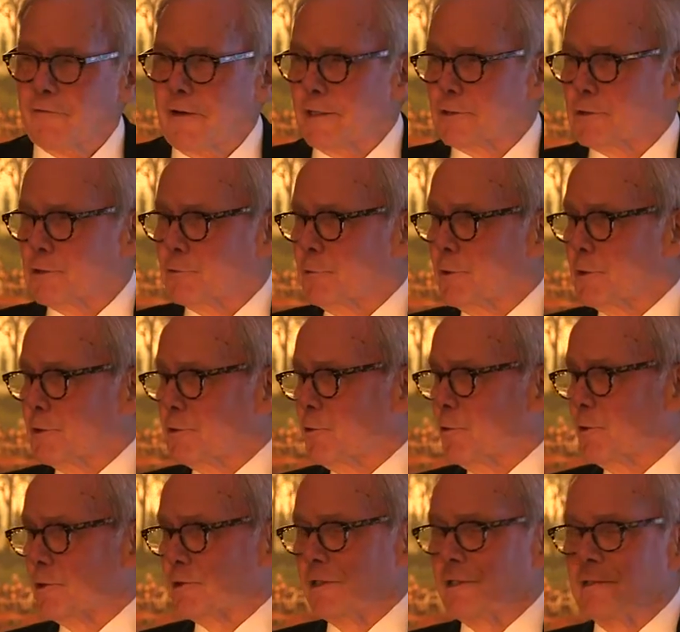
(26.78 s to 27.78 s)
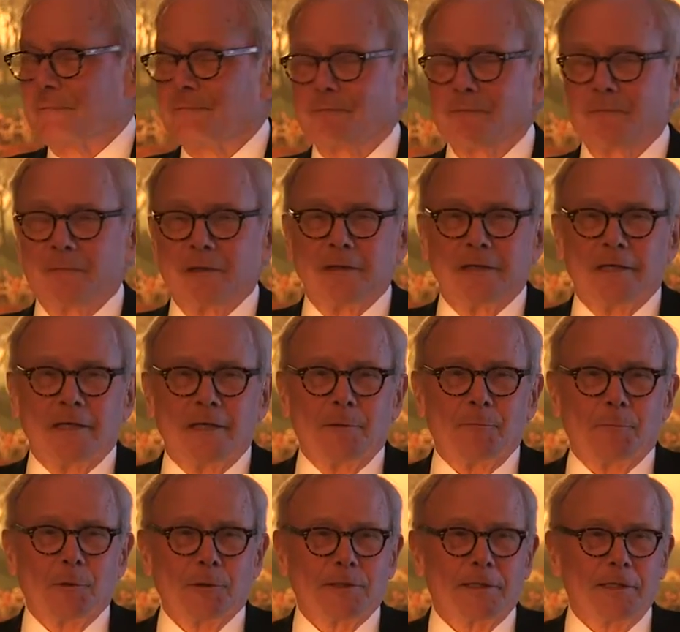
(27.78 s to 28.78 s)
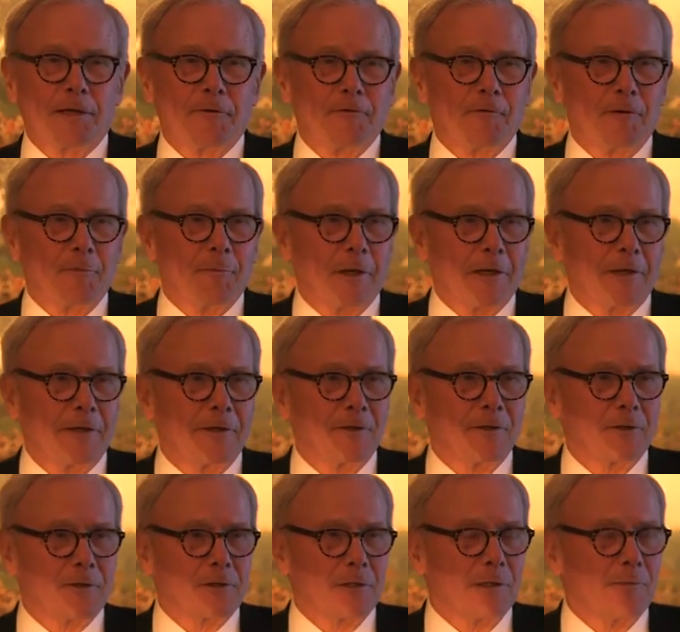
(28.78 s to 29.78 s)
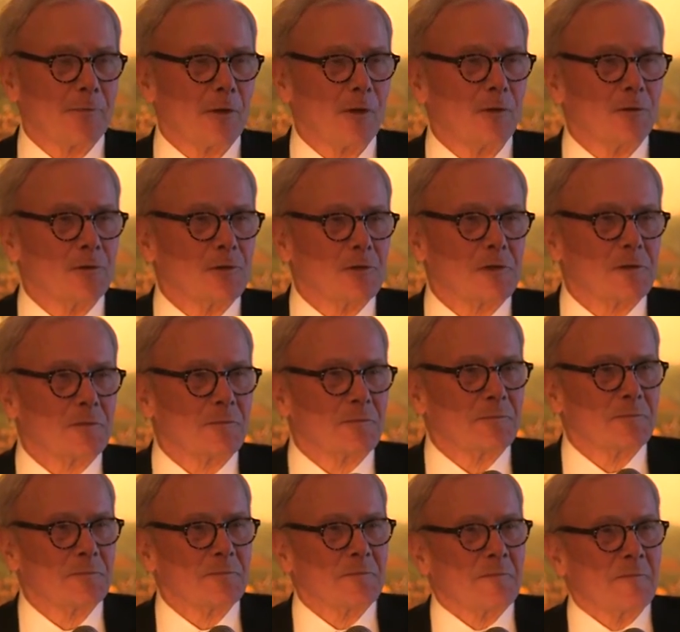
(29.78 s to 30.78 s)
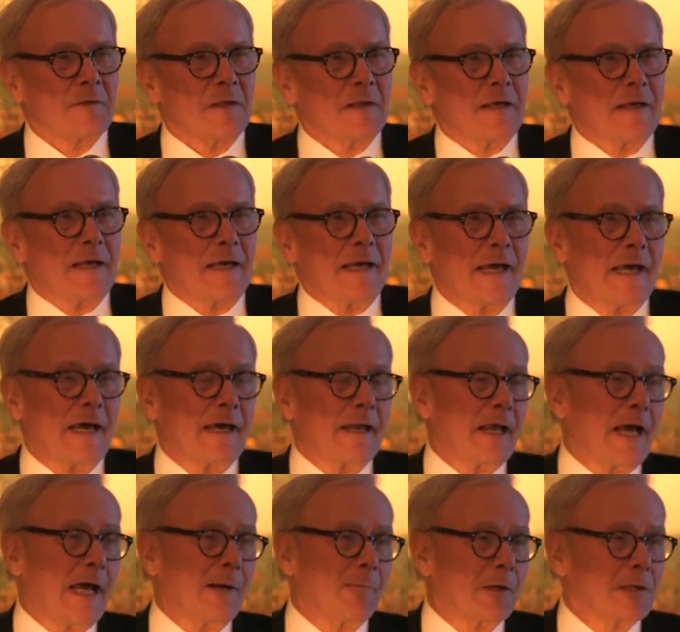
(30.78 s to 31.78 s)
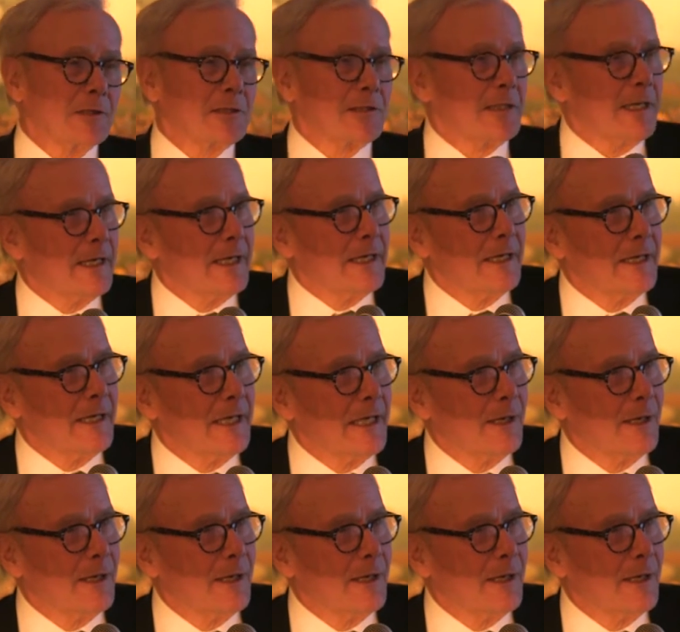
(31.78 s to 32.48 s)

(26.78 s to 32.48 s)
Thanks to Chris Dorsey, put together the Buccaneers and the Bones. And I must say,